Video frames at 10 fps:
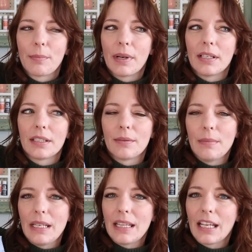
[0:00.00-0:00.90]
but to
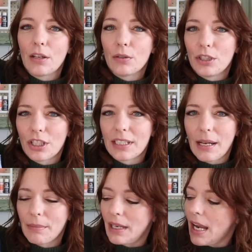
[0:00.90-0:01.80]
me they go just
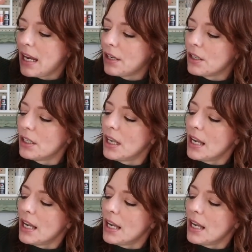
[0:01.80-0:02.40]
at my ankle.